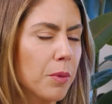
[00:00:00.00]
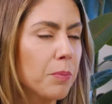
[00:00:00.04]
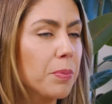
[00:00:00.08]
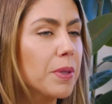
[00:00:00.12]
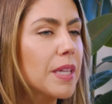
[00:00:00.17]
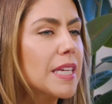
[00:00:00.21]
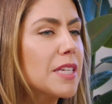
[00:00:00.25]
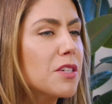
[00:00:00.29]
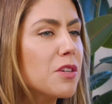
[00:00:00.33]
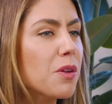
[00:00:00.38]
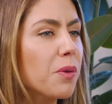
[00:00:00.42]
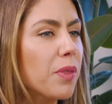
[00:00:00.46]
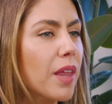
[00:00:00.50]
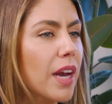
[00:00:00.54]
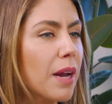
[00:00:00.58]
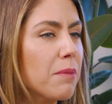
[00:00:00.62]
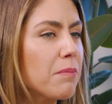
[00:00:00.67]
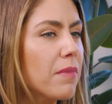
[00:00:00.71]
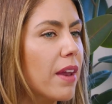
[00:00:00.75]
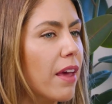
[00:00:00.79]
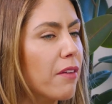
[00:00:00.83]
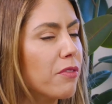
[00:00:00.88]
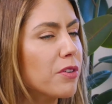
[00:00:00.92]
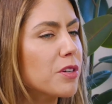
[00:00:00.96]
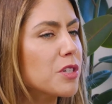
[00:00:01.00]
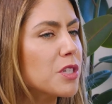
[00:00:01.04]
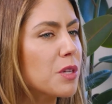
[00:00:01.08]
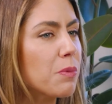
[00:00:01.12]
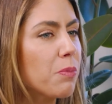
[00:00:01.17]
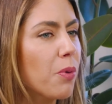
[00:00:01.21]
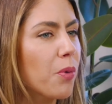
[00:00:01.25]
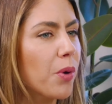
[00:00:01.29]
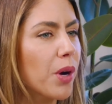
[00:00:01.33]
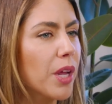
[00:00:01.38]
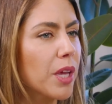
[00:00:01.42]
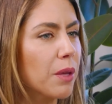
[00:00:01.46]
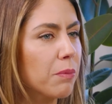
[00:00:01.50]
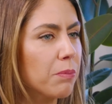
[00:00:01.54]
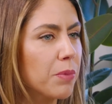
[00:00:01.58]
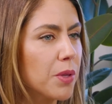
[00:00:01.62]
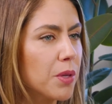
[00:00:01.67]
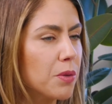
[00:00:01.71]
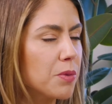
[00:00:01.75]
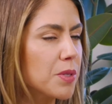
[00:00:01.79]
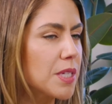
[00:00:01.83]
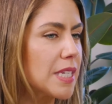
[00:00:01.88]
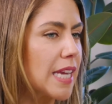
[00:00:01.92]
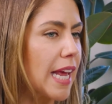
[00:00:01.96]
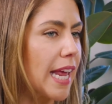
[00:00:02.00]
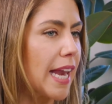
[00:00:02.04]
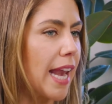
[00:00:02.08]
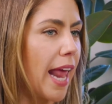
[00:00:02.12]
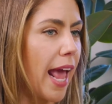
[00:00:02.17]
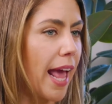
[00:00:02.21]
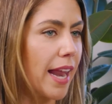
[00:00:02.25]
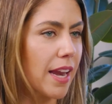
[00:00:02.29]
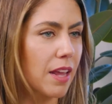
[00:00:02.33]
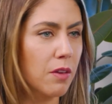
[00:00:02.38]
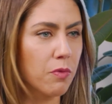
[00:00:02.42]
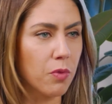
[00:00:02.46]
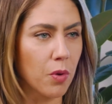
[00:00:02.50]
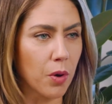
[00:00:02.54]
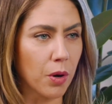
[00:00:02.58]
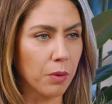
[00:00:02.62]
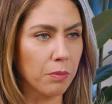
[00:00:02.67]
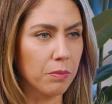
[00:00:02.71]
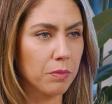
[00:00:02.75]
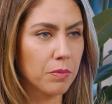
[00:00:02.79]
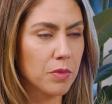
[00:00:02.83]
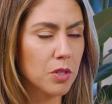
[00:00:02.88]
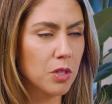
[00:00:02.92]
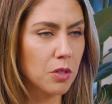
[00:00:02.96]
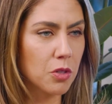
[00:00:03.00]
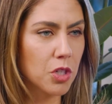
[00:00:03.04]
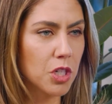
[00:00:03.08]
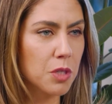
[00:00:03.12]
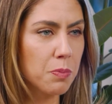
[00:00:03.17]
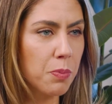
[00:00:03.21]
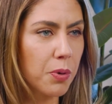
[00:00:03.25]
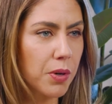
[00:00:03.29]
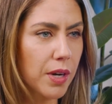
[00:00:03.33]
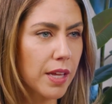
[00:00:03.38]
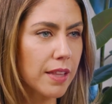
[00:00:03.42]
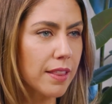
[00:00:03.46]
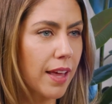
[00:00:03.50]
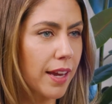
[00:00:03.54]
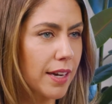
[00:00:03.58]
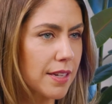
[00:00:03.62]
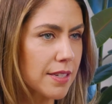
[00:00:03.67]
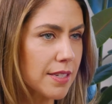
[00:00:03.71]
But please know that I'm never supporting abuse in any form. So just putting that